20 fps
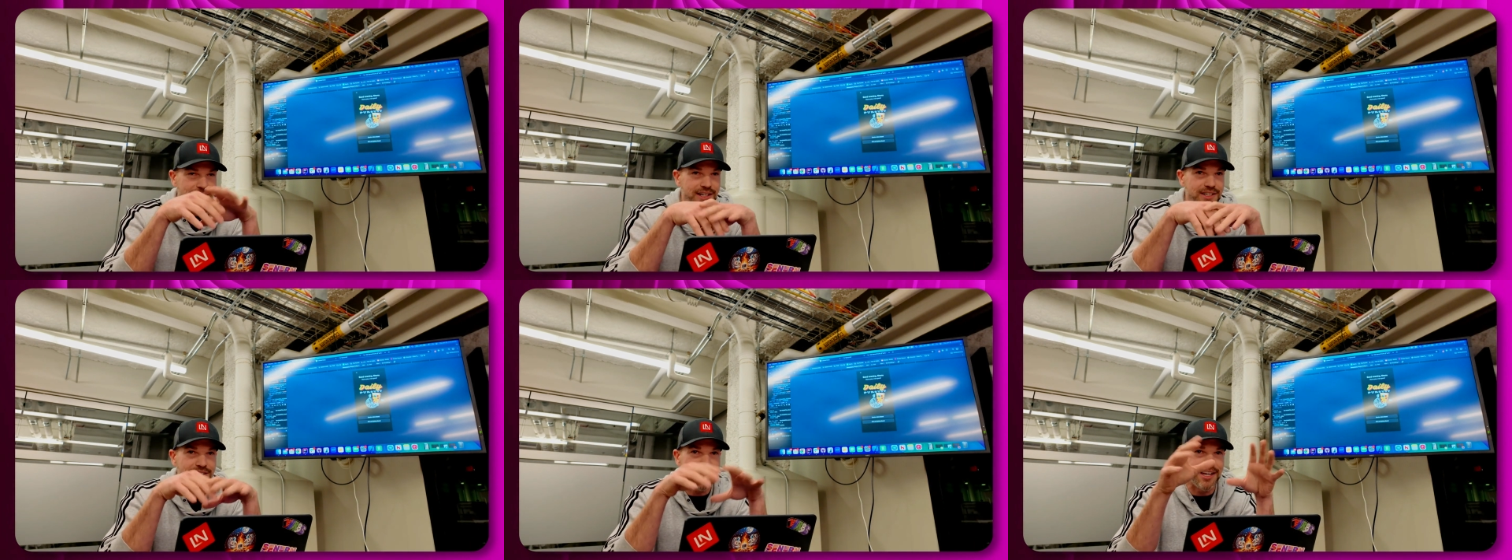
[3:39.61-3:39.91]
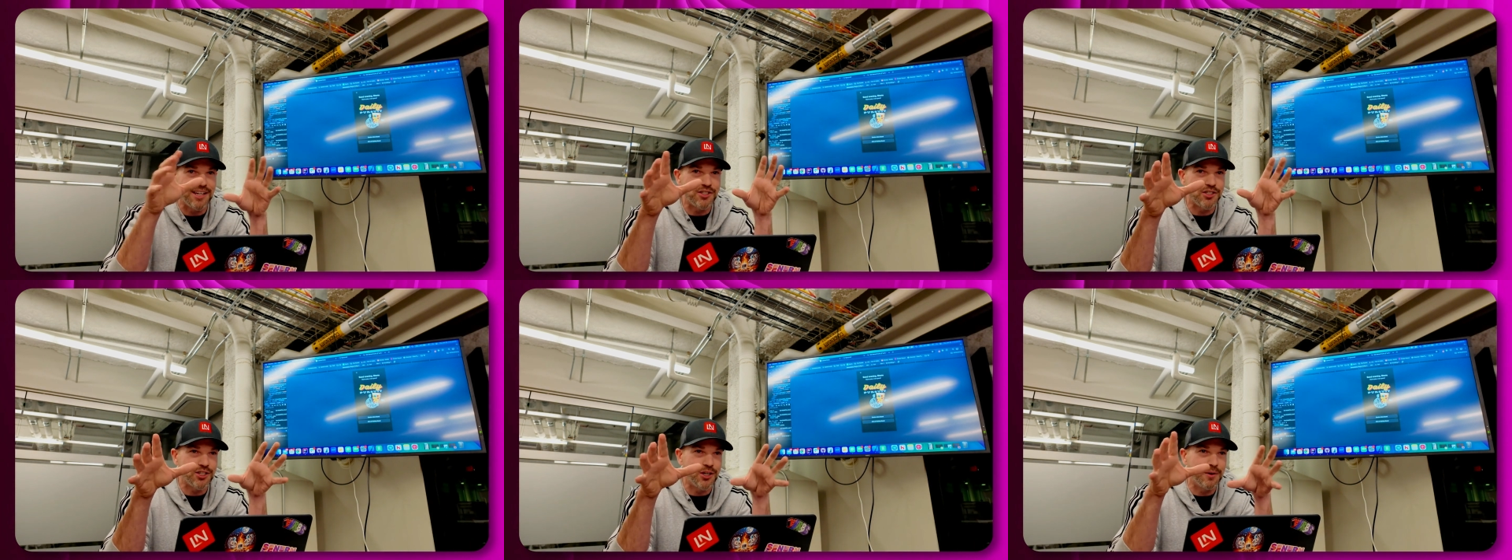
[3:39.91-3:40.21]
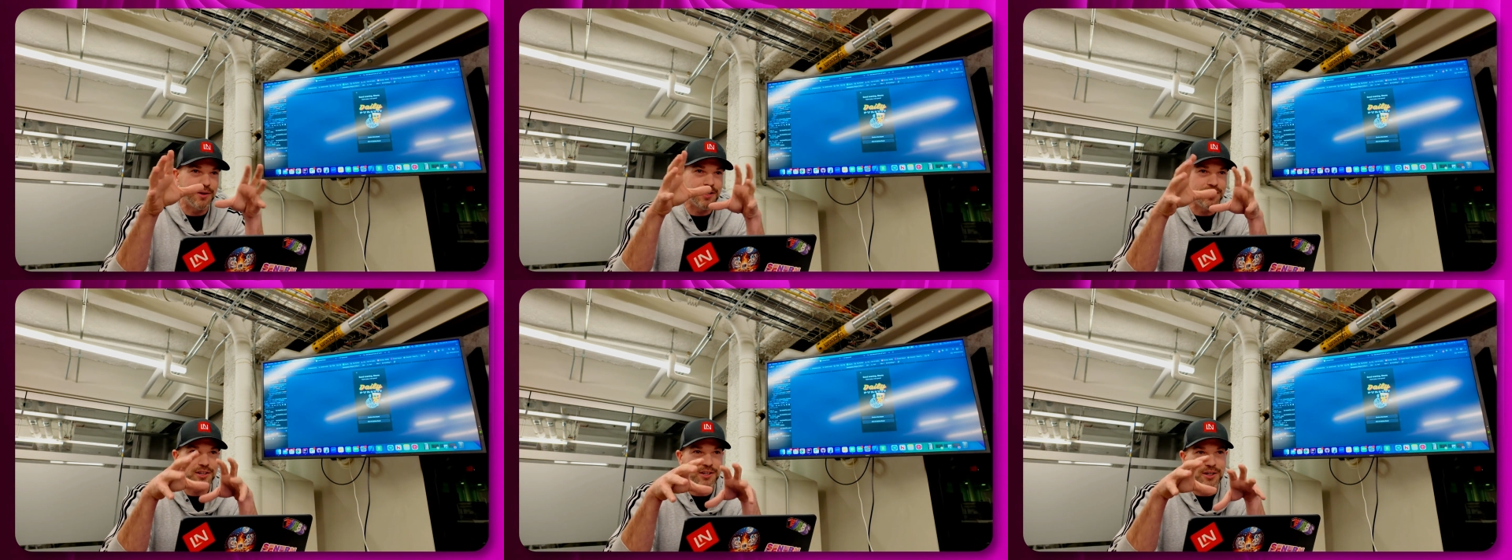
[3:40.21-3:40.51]
I just can't show
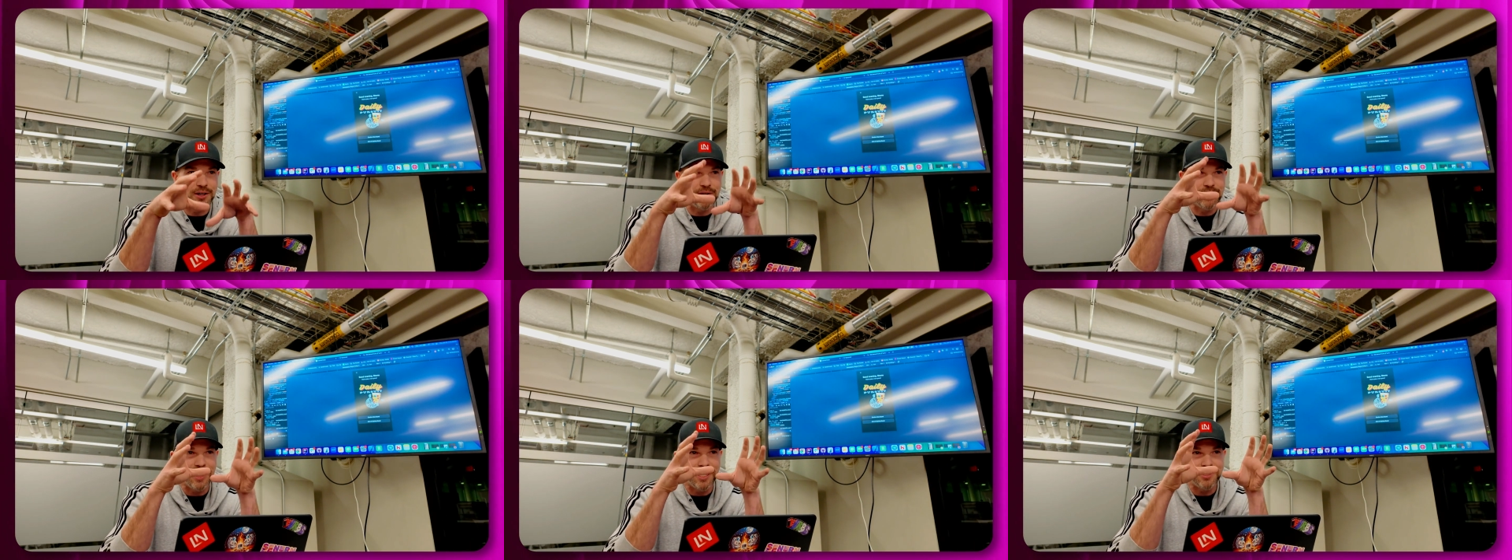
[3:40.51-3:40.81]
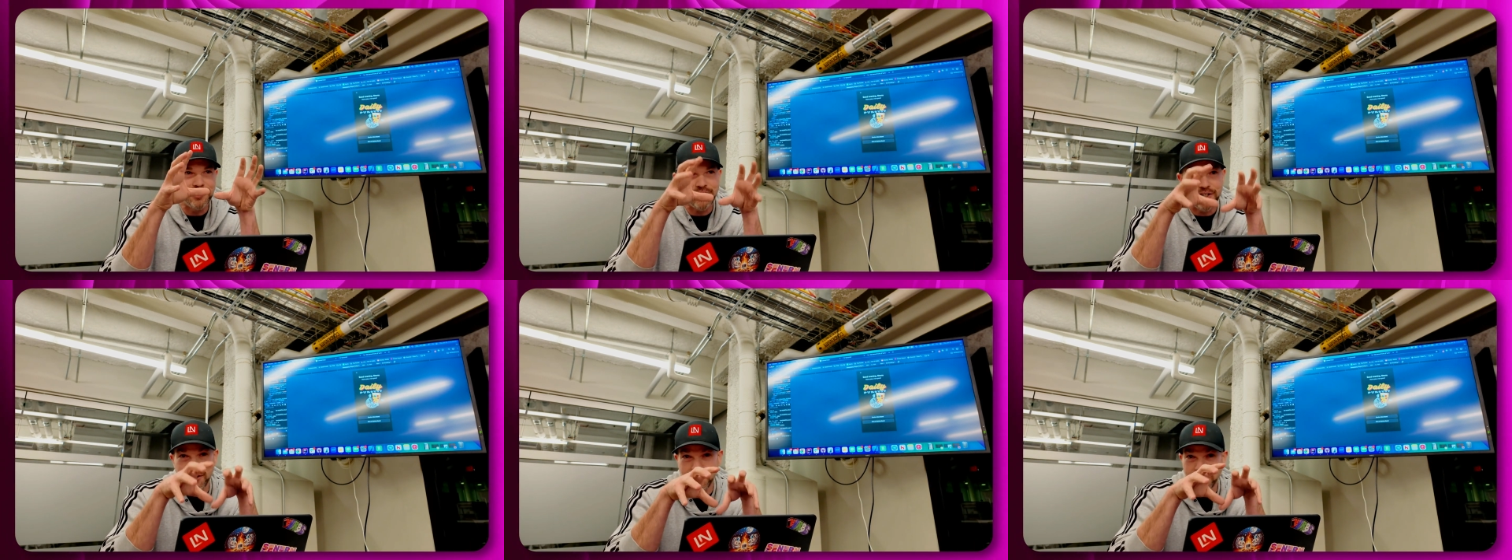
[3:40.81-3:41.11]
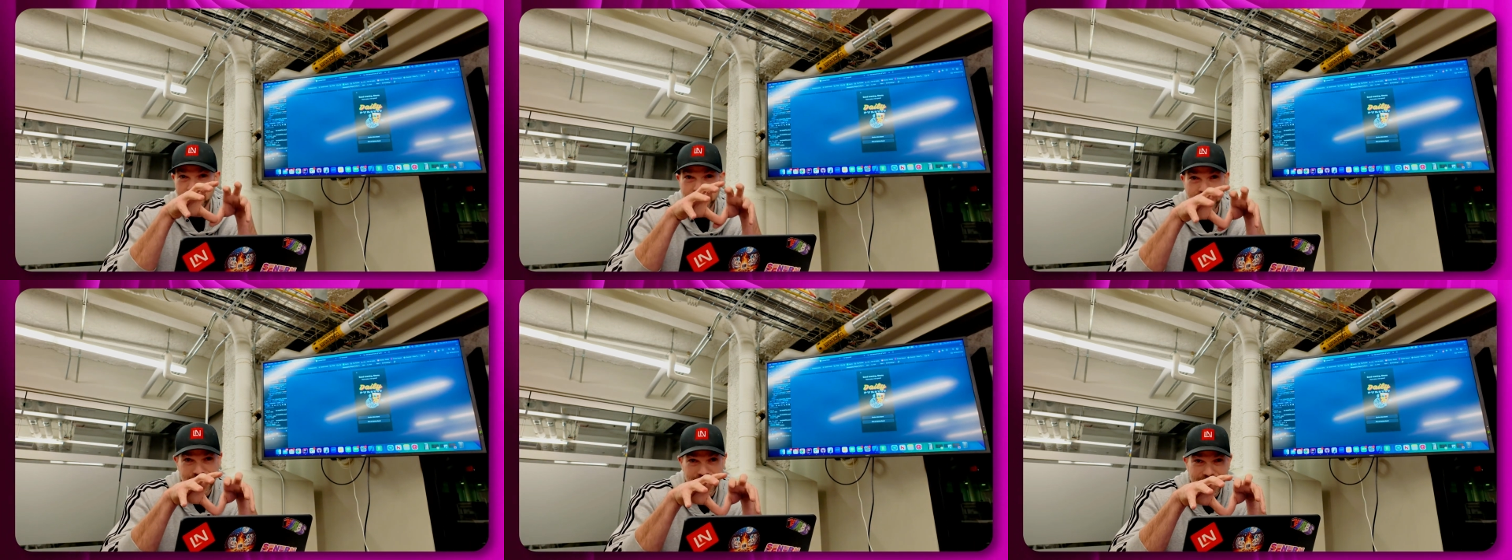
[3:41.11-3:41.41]
any of the code that
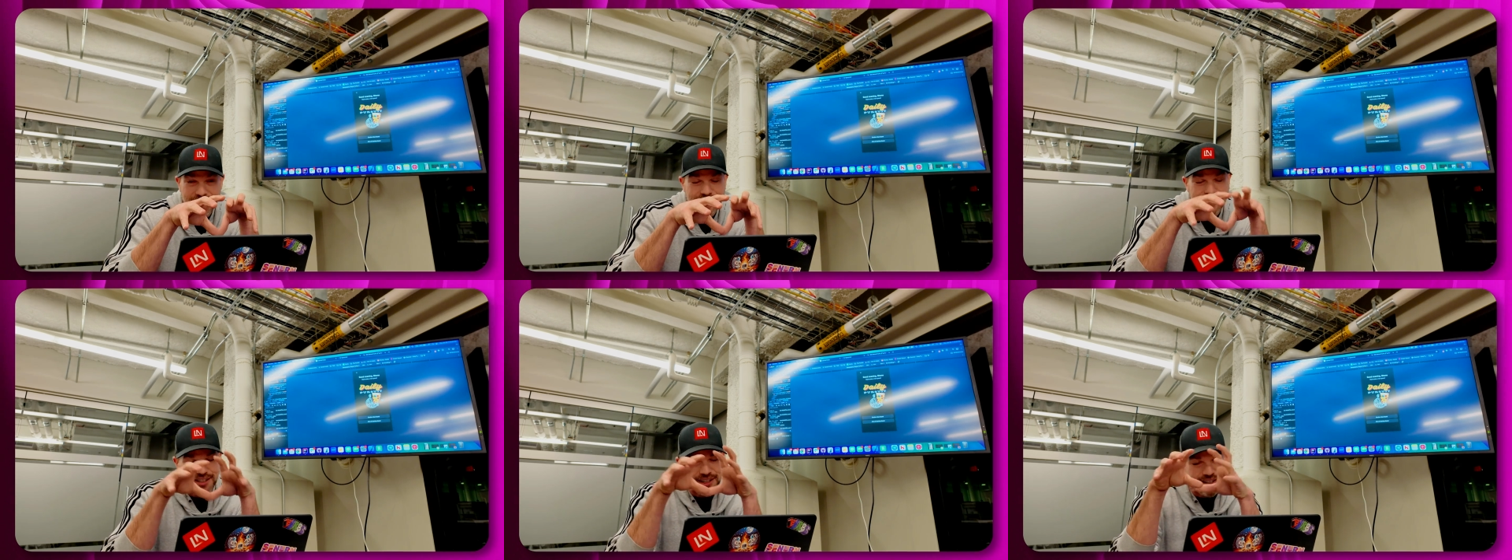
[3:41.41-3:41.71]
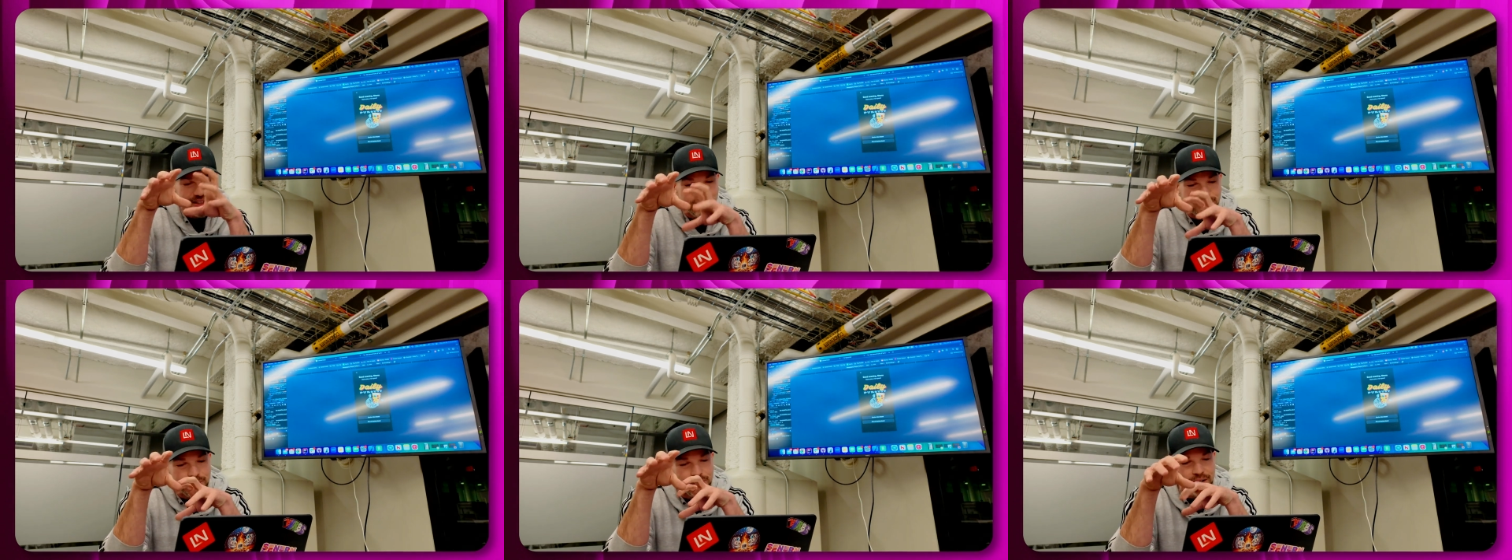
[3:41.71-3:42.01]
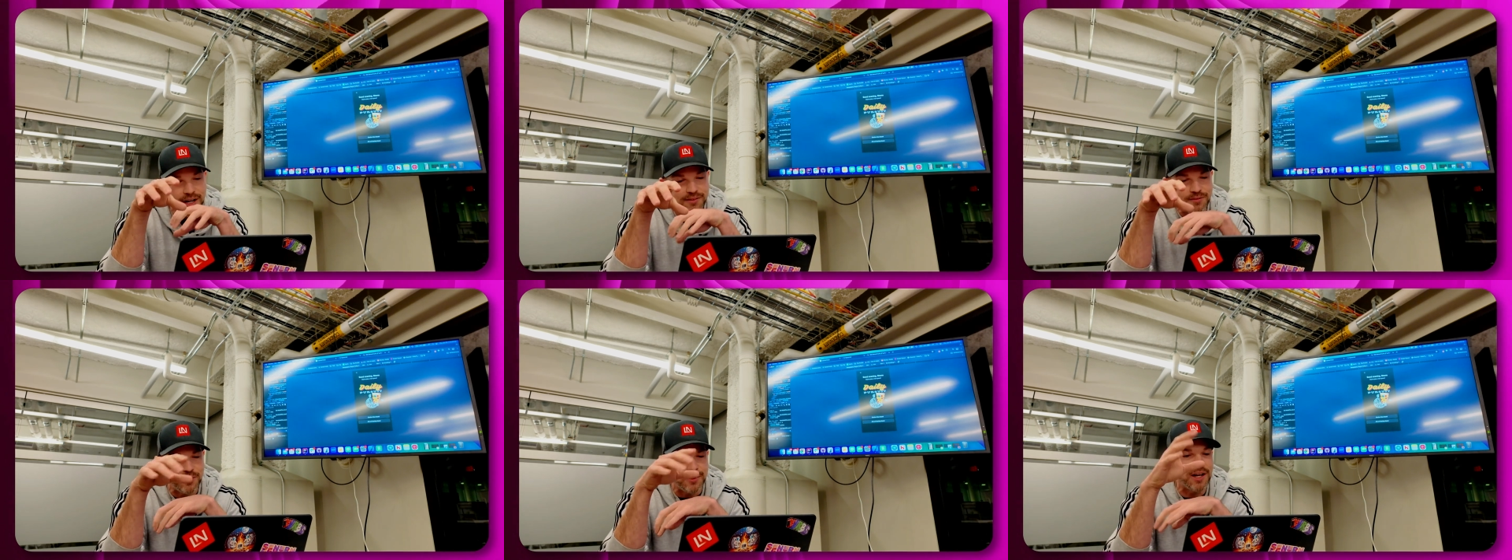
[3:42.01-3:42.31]
turns this into
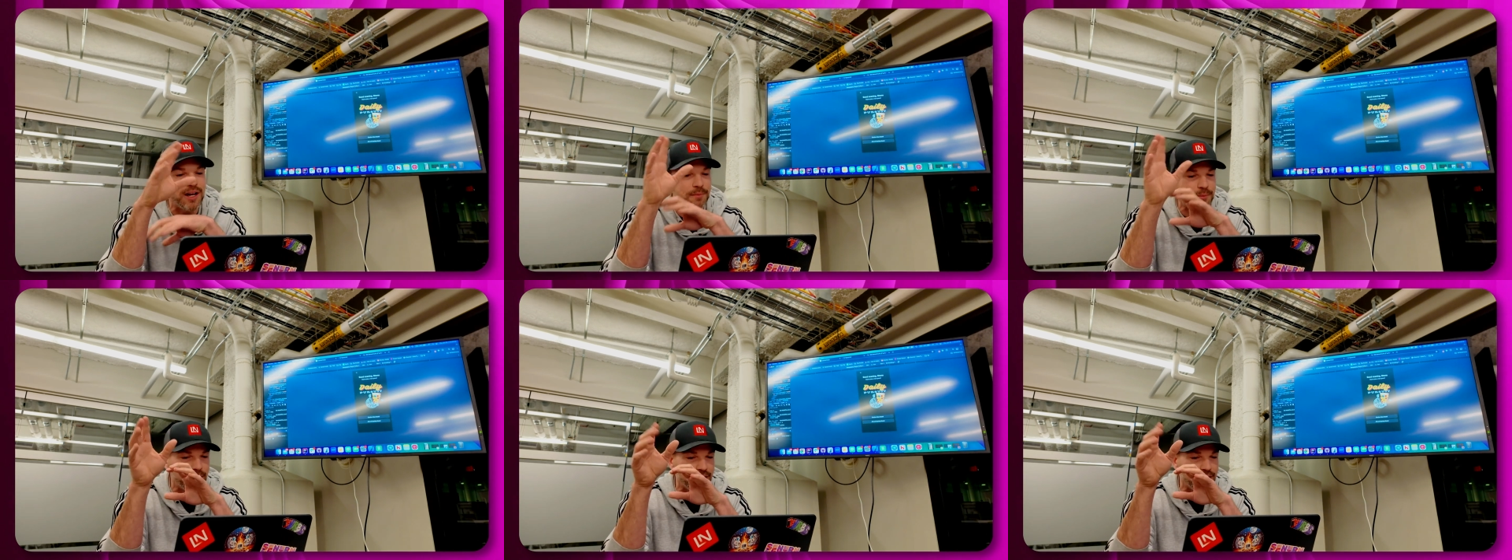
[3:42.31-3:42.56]
an iPhone app,